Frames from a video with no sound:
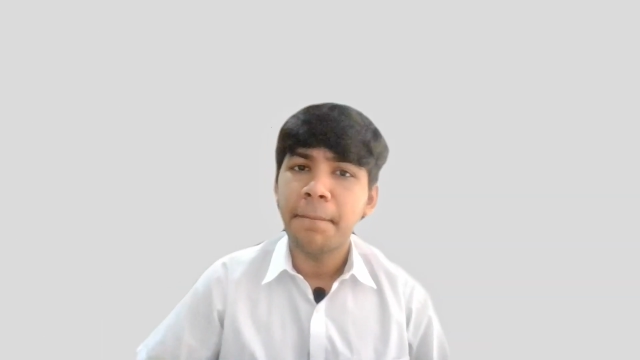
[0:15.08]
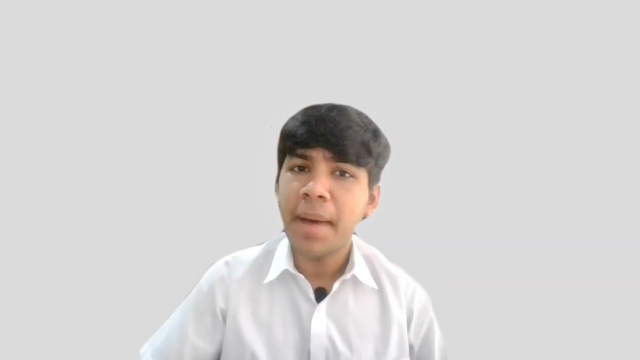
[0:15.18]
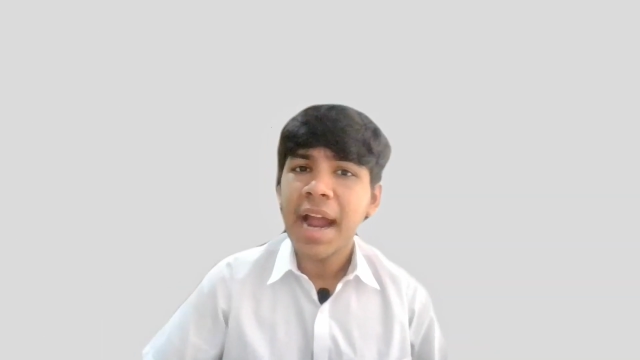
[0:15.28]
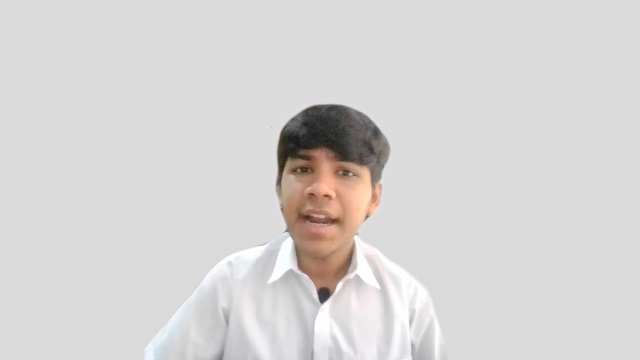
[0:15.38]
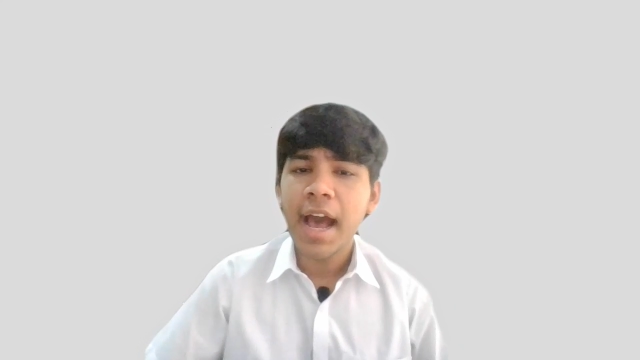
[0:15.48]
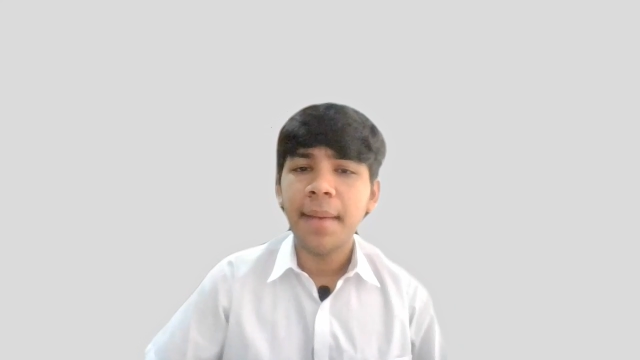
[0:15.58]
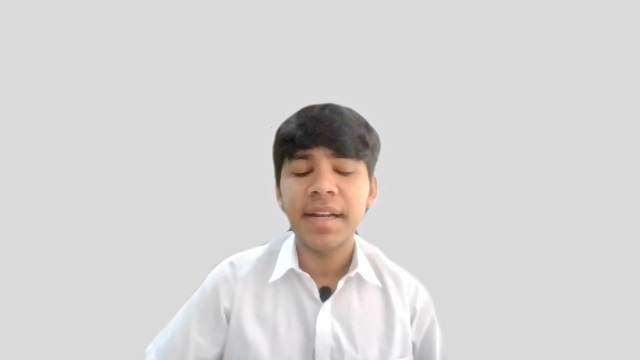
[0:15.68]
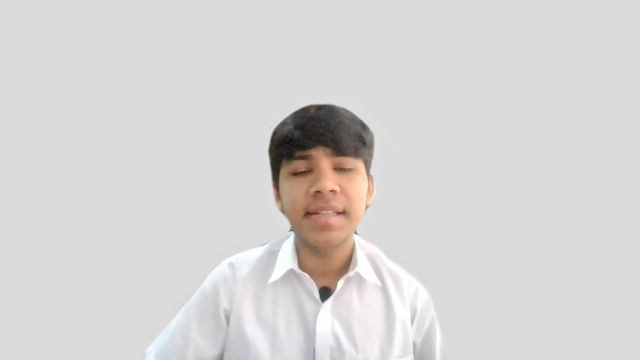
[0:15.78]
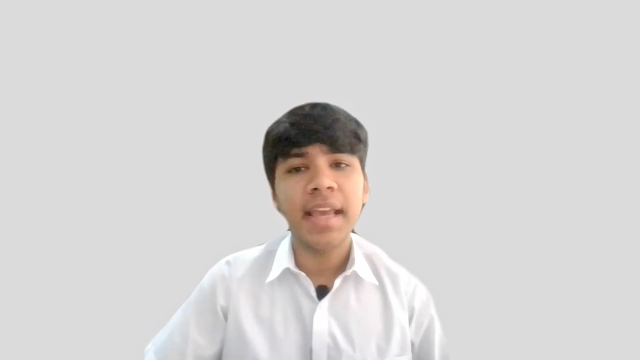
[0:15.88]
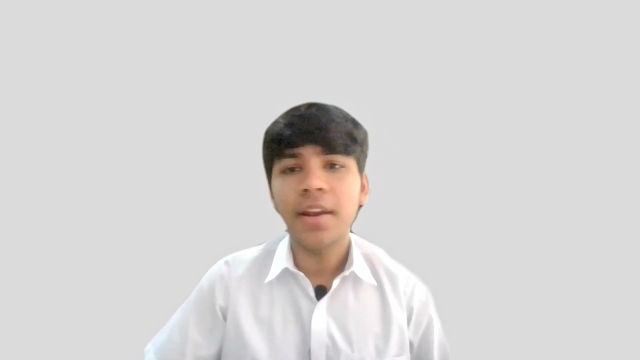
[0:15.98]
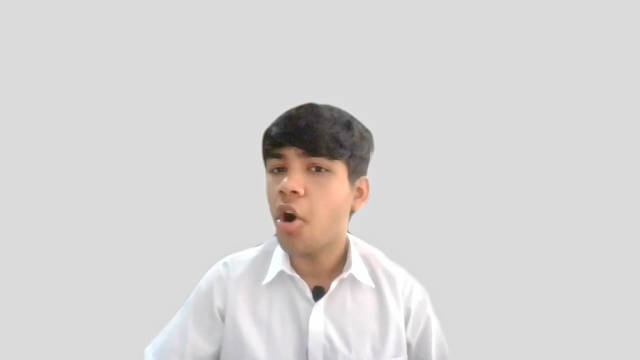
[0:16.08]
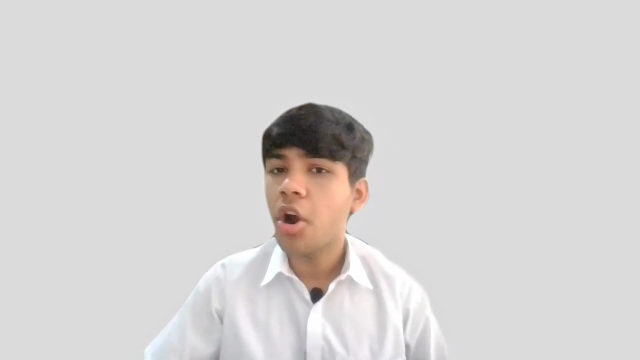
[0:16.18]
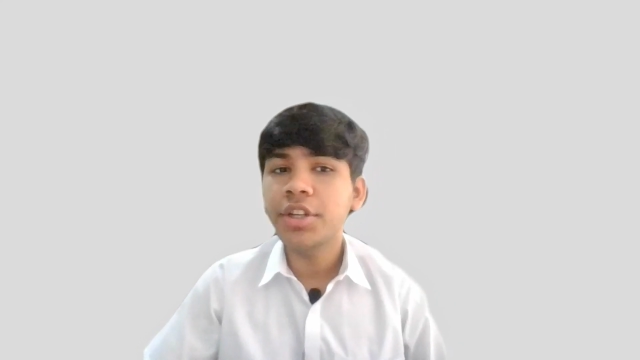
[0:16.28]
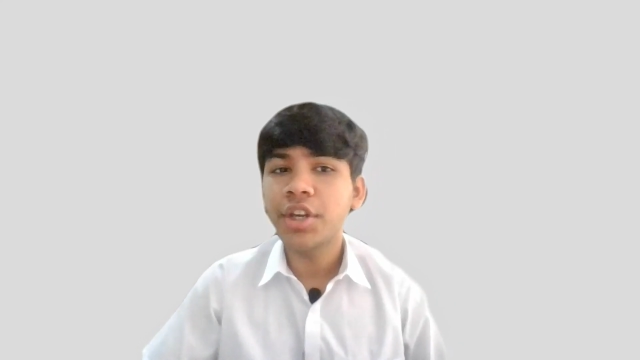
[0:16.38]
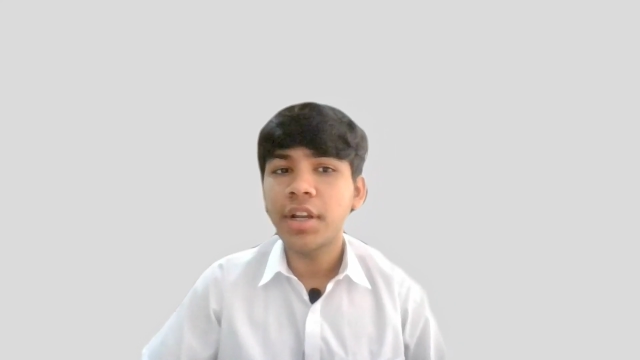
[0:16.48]
Bad habits can
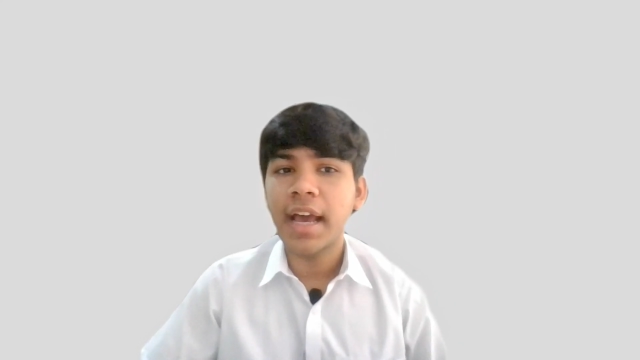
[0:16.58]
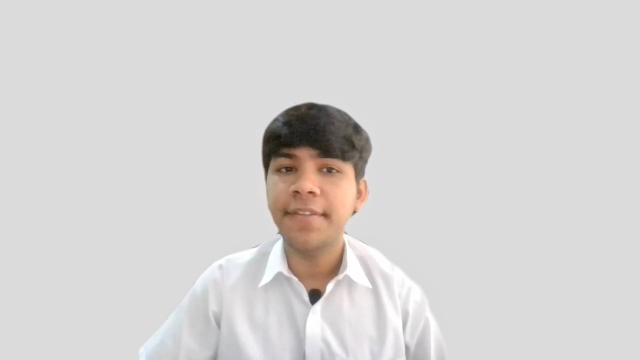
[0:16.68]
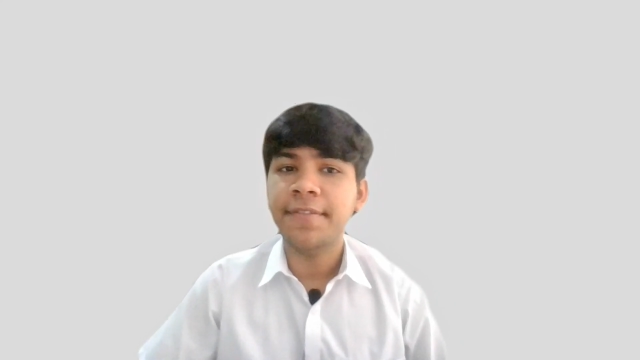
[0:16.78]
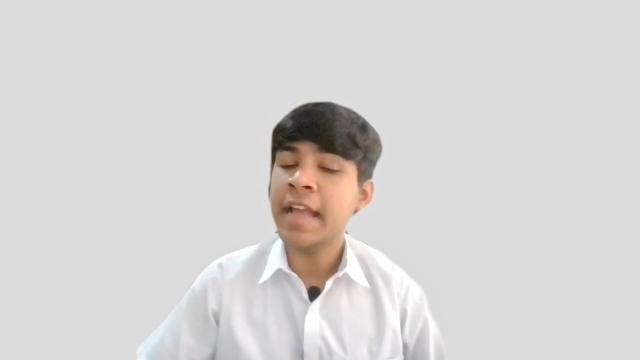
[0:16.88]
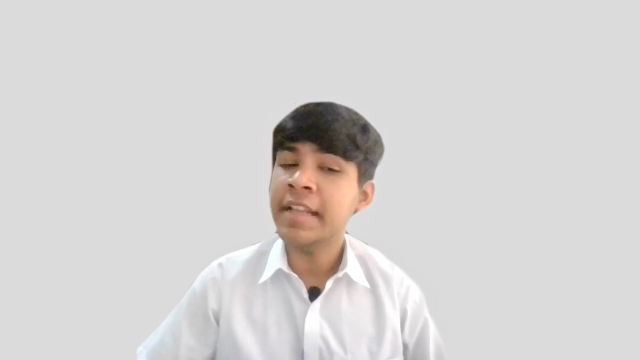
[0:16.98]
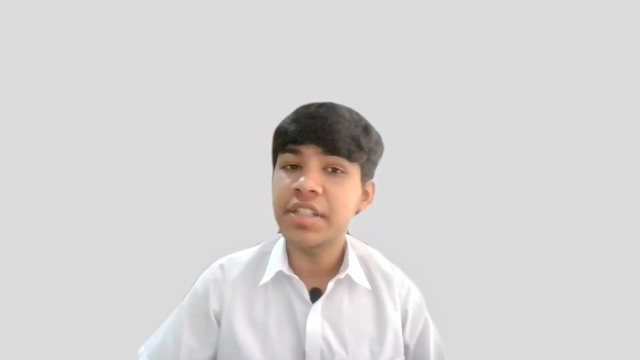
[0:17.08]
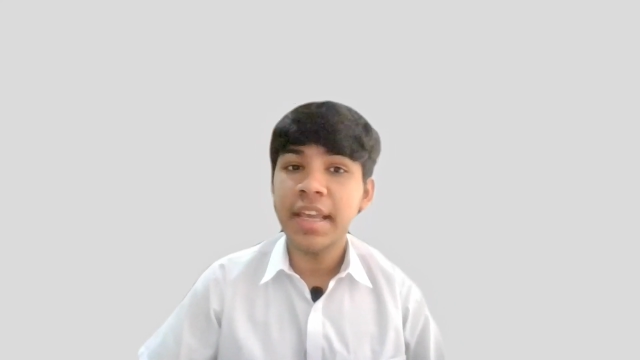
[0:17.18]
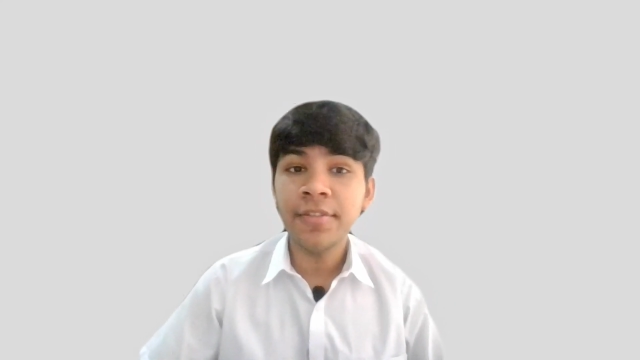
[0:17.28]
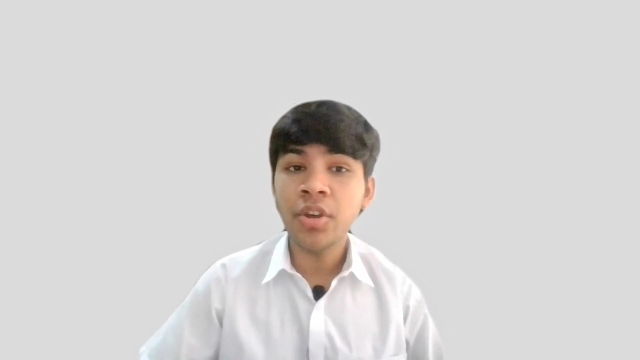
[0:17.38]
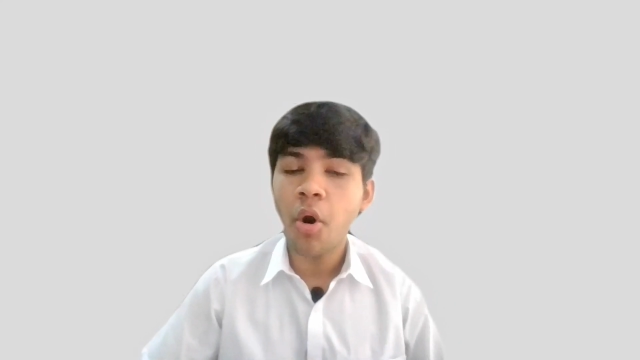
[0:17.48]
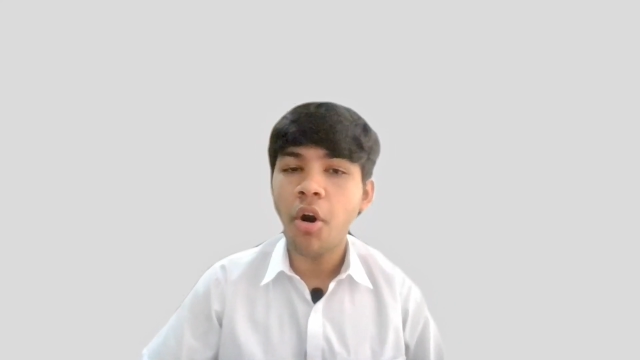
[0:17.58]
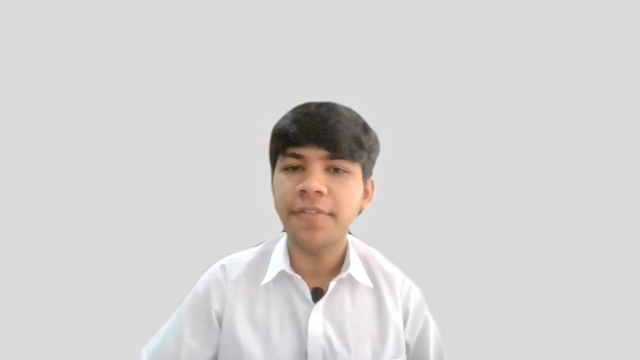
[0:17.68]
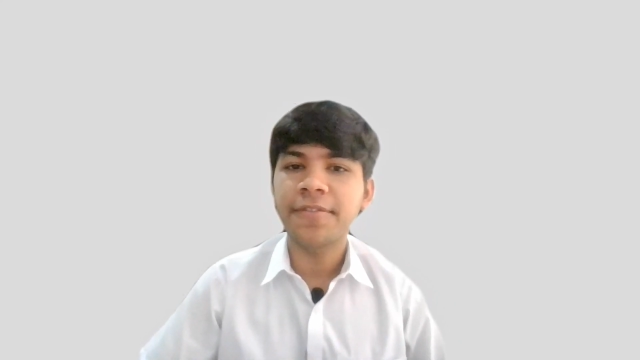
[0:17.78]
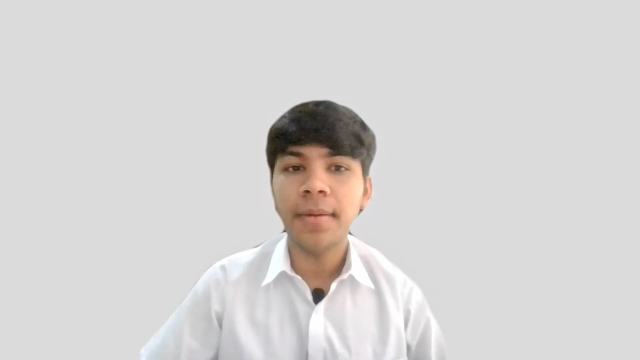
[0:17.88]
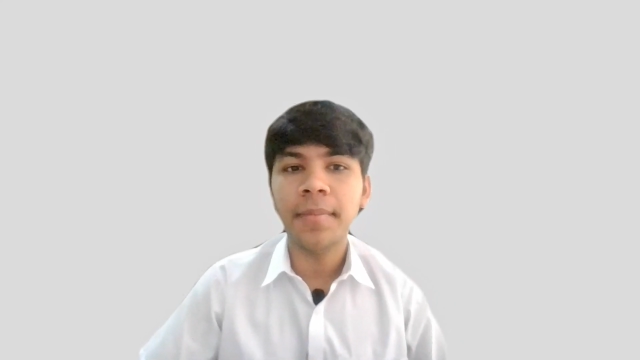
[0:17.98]
halt your life and stave you
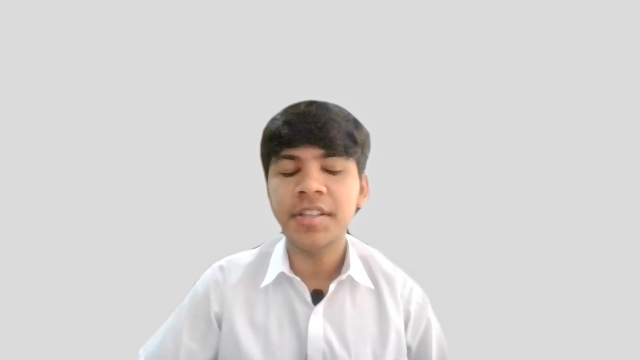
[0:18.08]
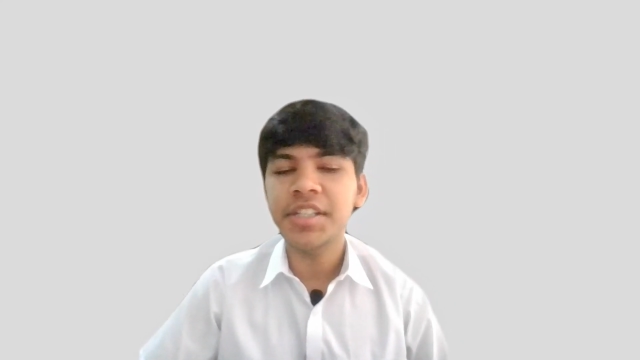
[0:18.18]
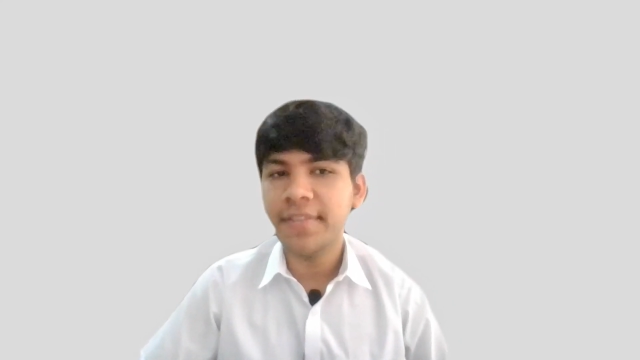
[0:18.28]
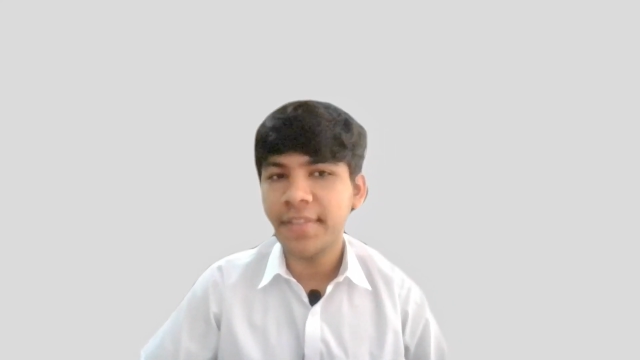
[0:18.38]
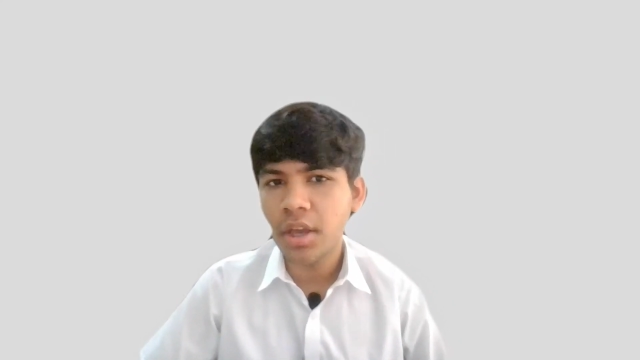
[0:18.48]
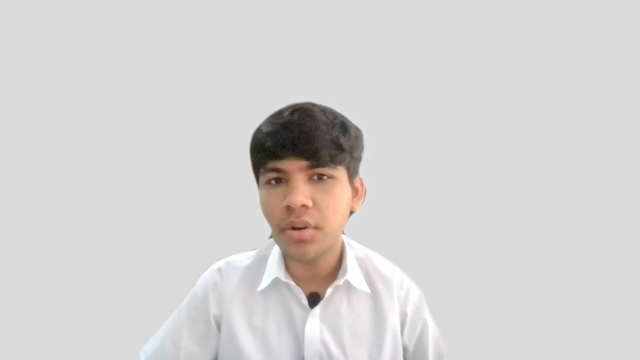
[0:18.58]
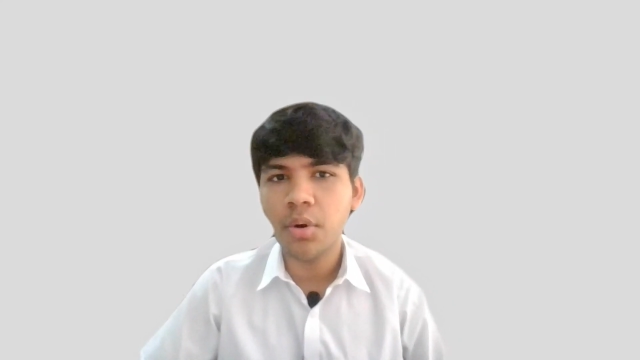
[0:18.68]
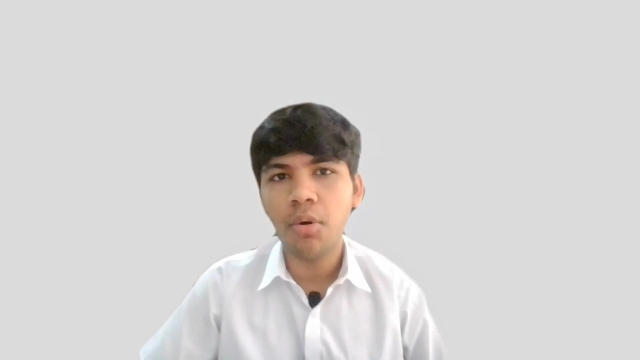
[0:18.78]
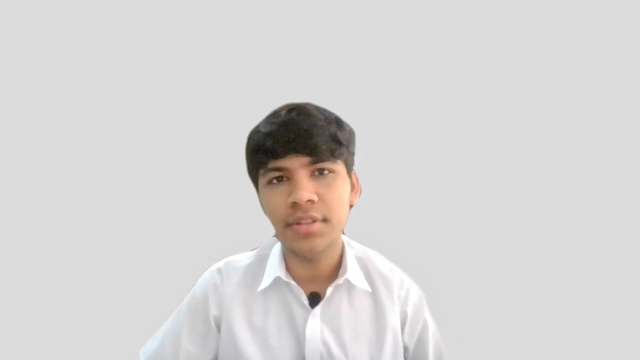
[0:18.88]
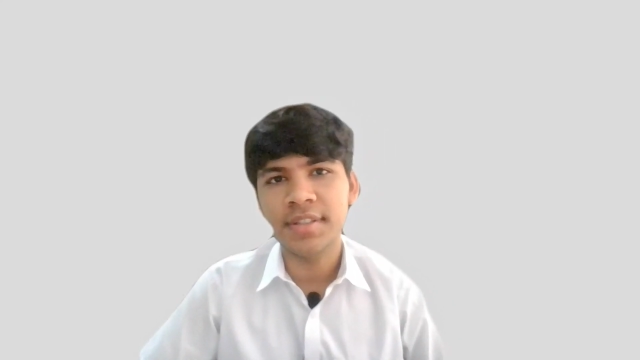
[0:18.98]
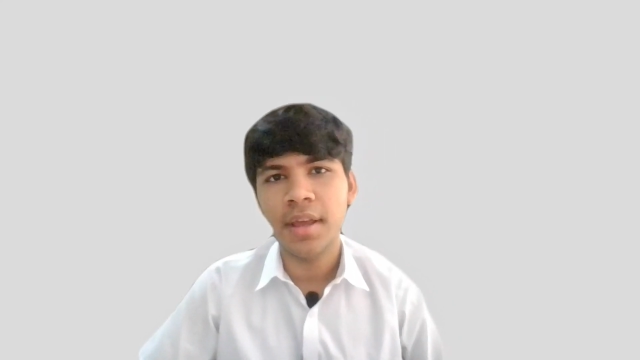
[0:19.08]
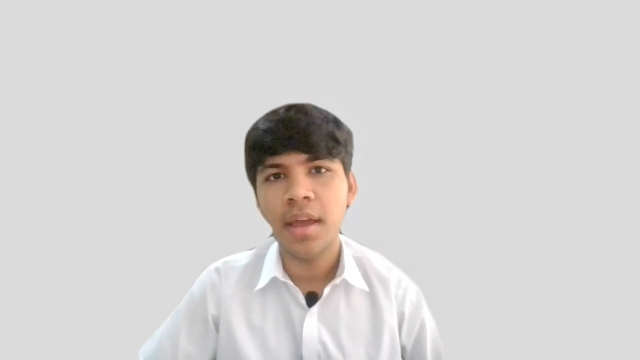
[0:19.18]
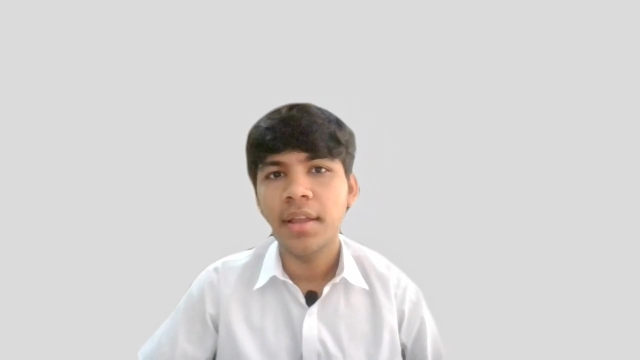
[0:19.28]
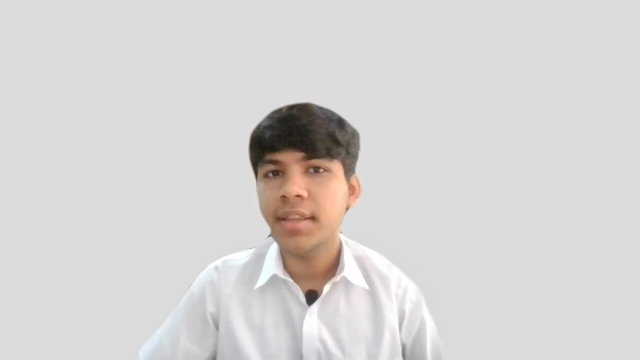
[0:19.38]
off from achieving your goals.